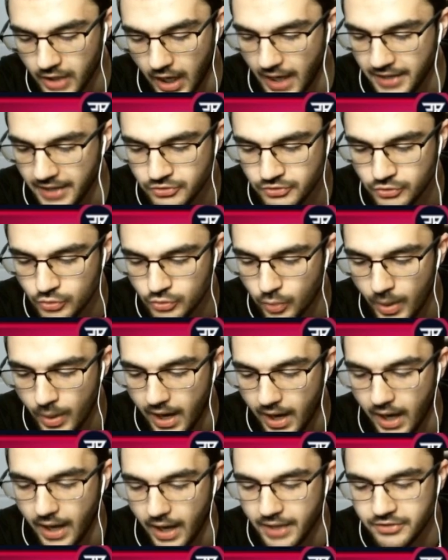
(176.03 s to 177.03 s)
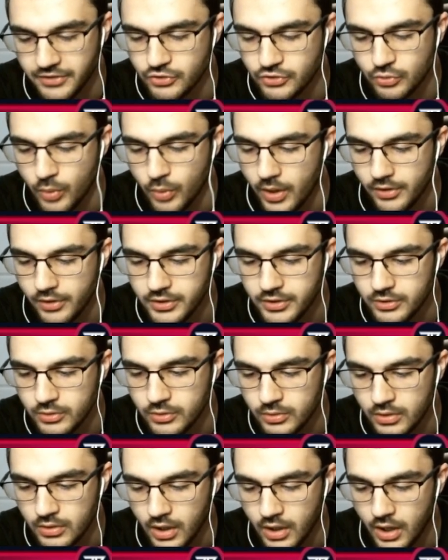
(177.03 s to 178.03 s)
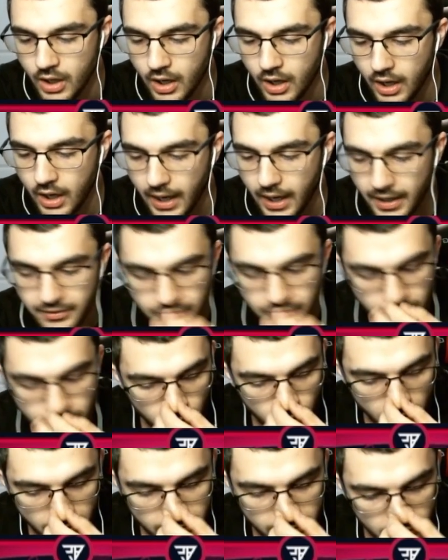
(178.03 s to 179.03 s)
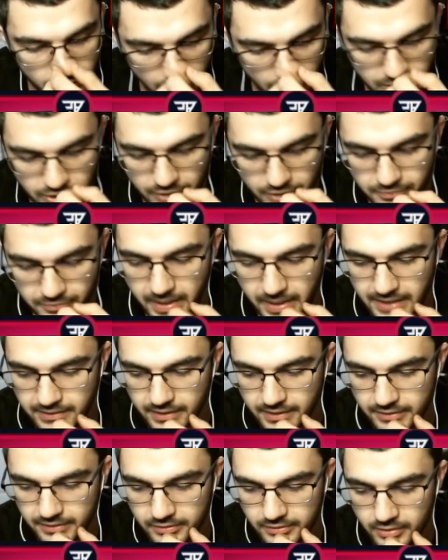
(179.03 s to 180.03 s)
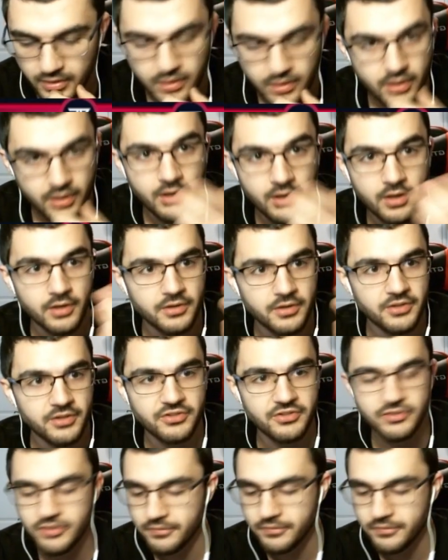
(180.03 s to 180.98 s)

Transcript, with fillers: I swear to you, I just made this. This is the